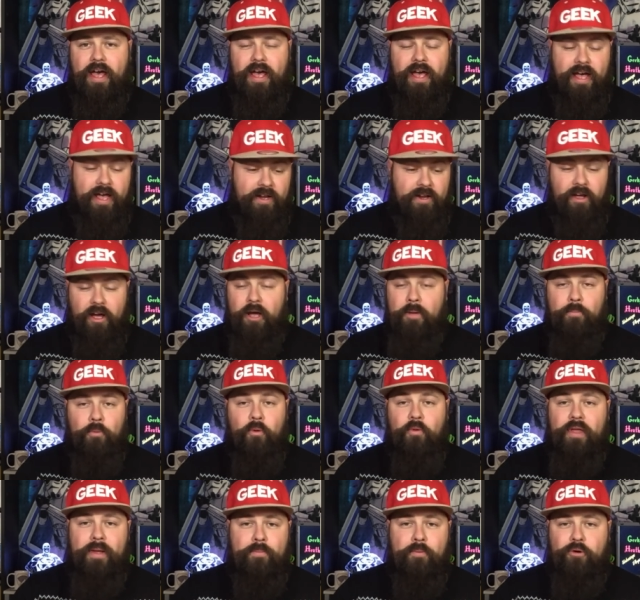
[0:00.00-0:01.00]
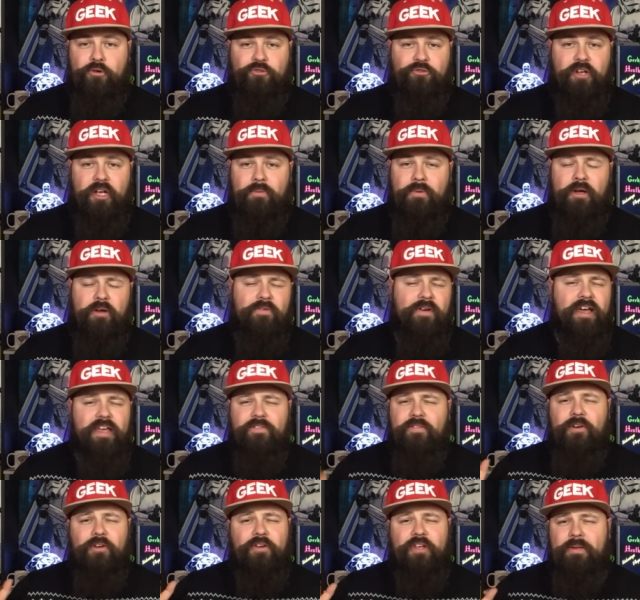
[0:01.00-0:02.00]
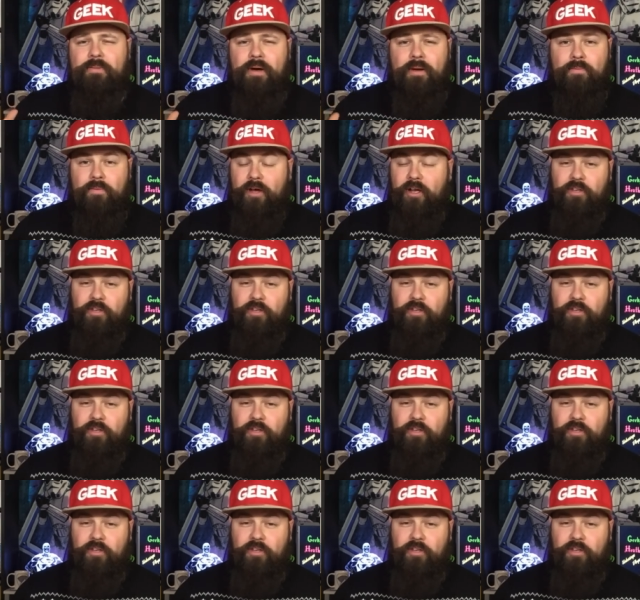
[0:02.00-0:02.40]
and I bought that box straight away without even looking them up.